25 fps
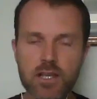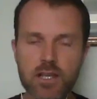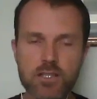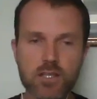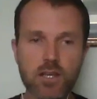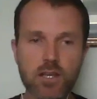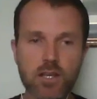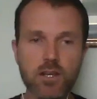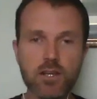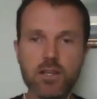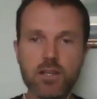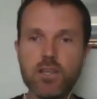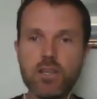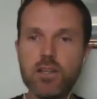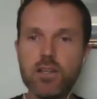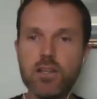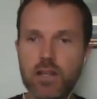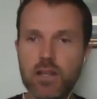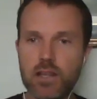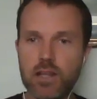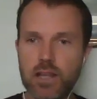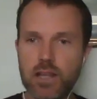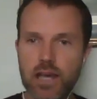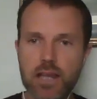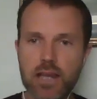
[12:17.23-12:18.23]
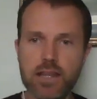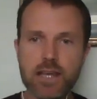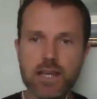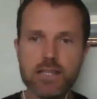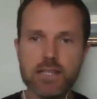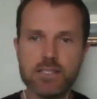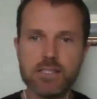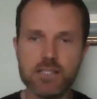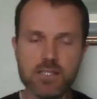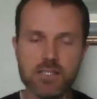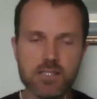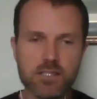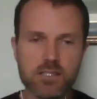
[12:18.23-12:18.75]
So and
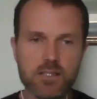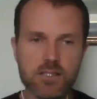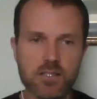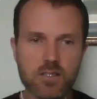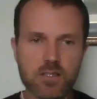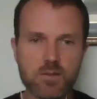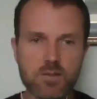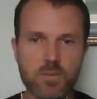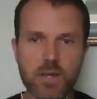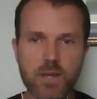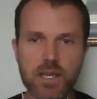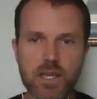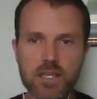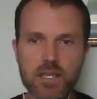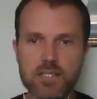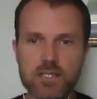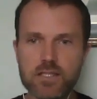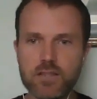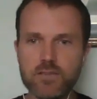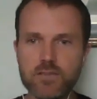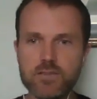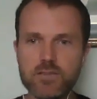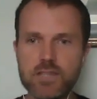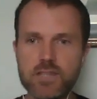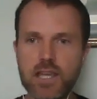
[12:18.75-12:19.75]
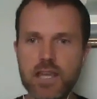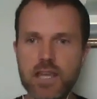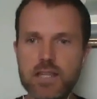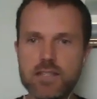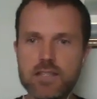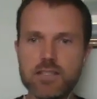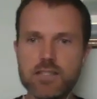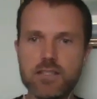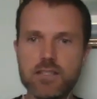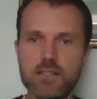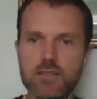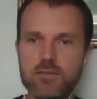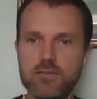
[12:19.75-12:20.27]
that's just in the space of
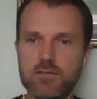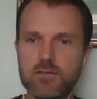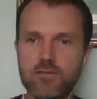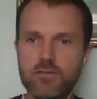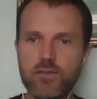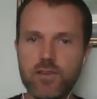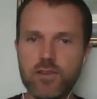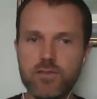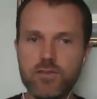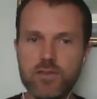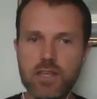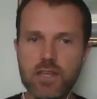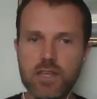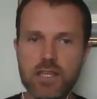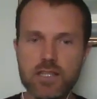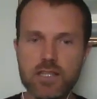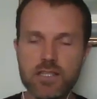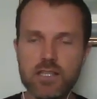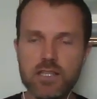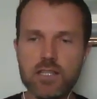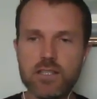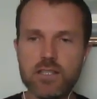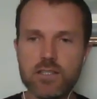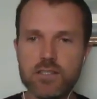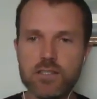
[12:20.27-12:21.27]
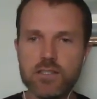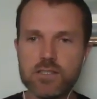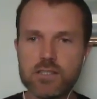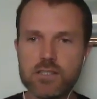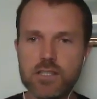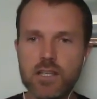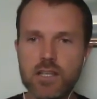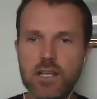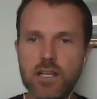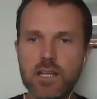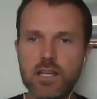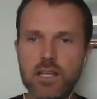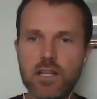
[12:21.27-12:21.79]
10 to 15
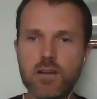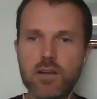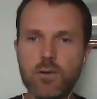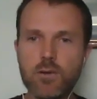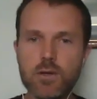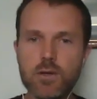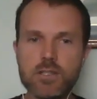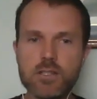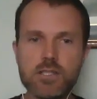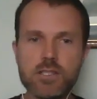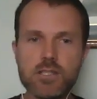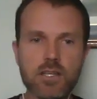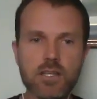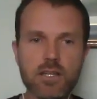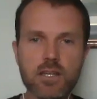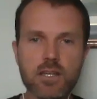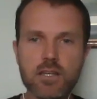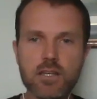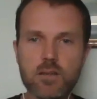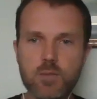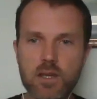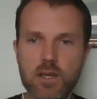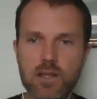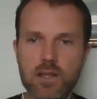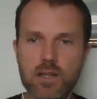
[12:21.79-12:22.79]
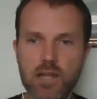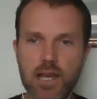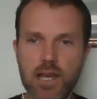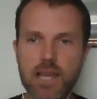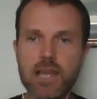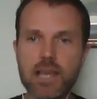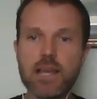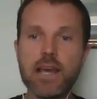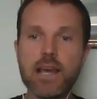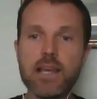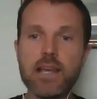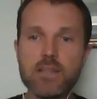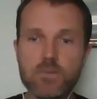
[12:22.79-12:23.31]
years. What's it going to be
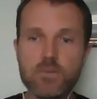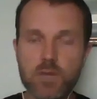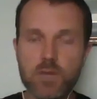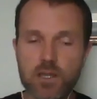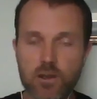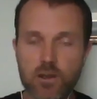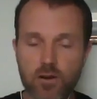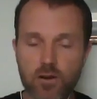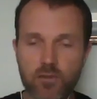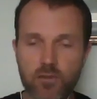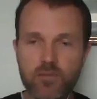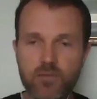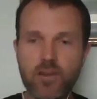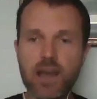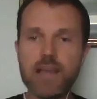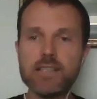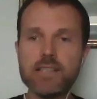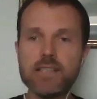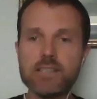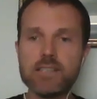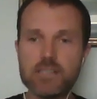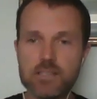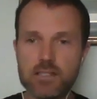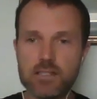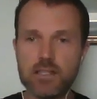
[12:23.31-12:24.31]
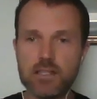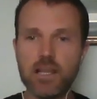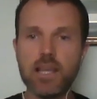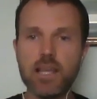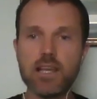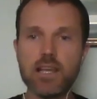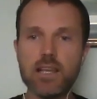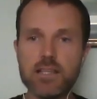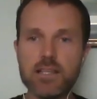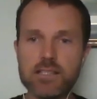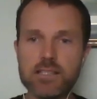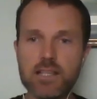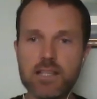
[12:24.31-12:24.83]
like as we go faster,
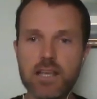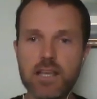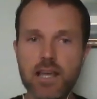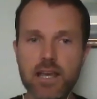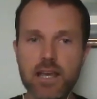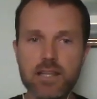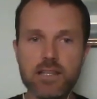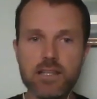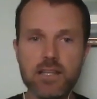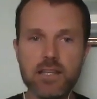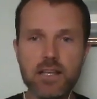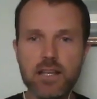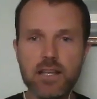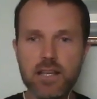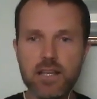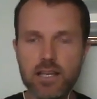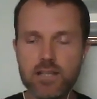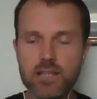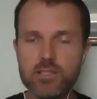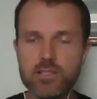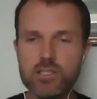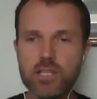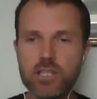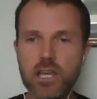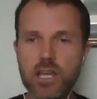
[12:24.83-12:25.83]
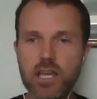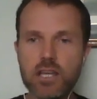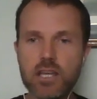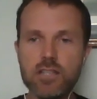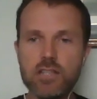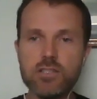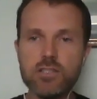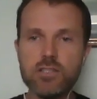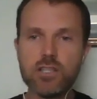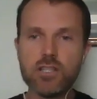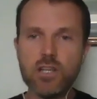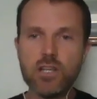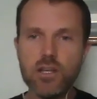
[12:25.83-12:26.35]
like I said, in
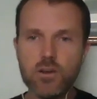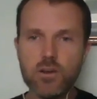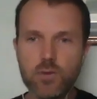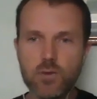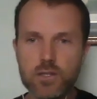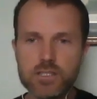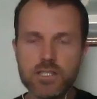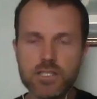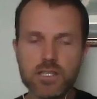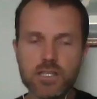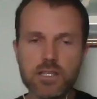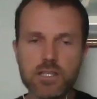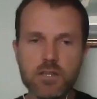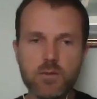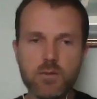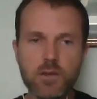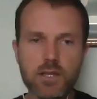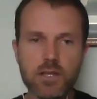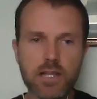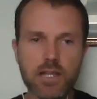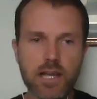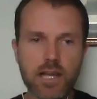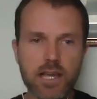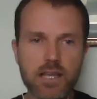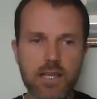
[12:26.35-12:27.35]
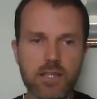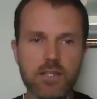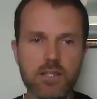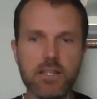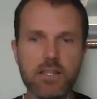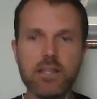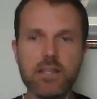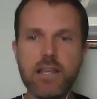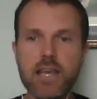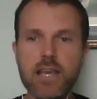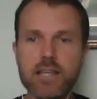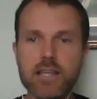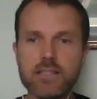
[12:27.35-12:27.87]
change? What's it going to be like in
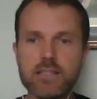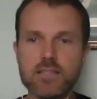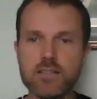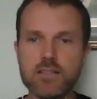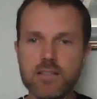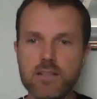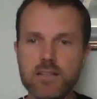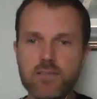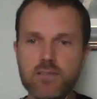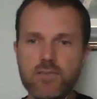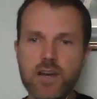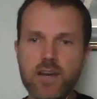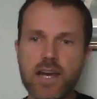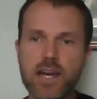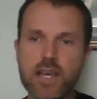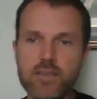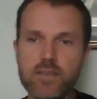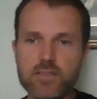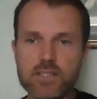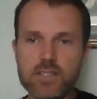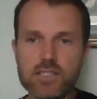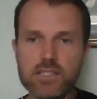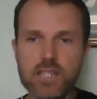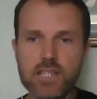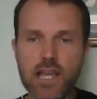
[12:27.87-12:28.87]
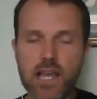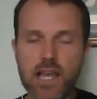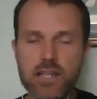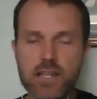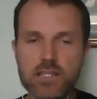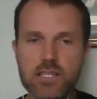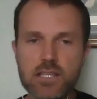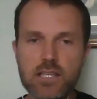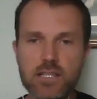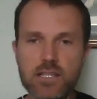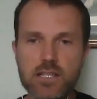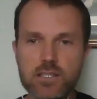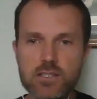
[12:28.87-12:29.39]
the next 5 to
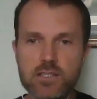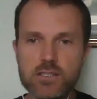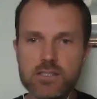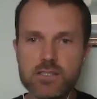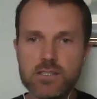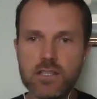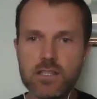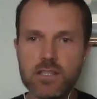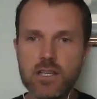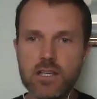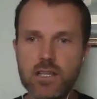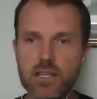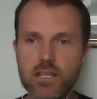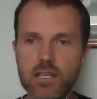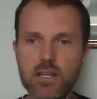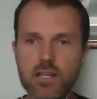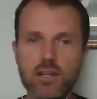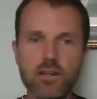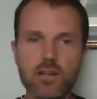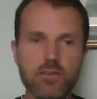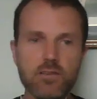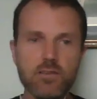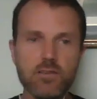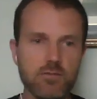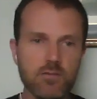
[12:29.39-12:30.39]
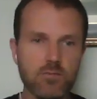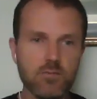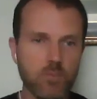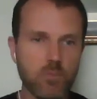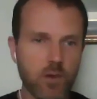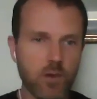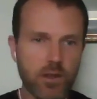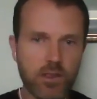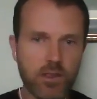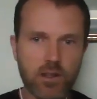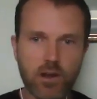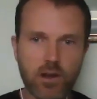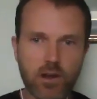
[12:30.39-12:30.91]
10 years,
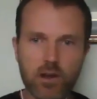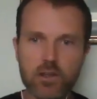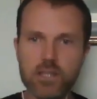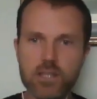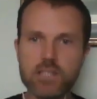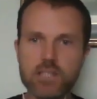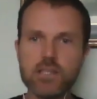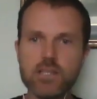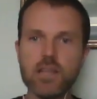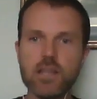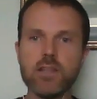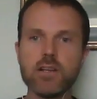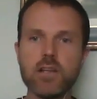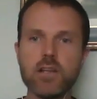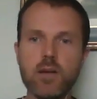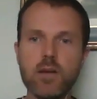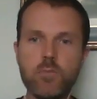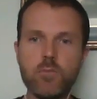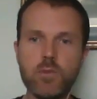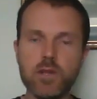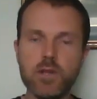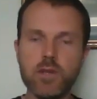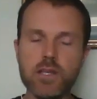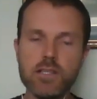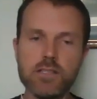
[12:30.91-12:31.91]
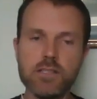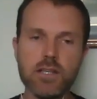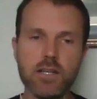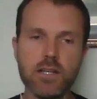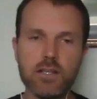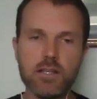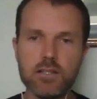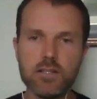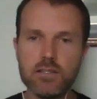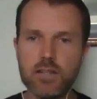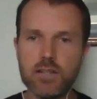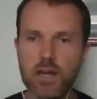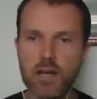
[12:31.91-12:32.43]
with all these other companies
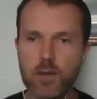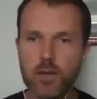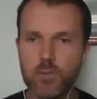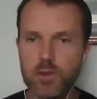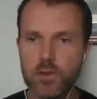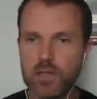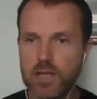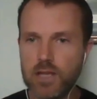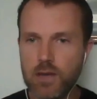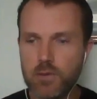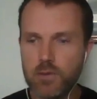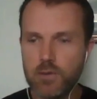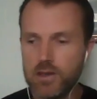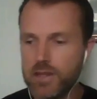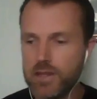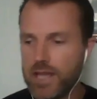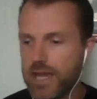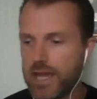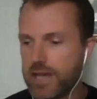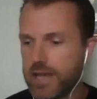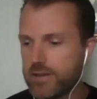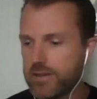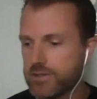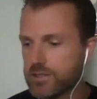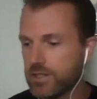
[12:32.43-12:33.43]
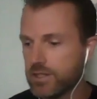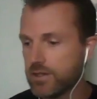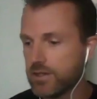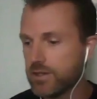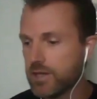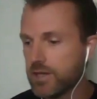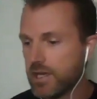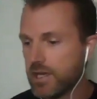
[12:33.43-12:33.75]
that are up and coming now? So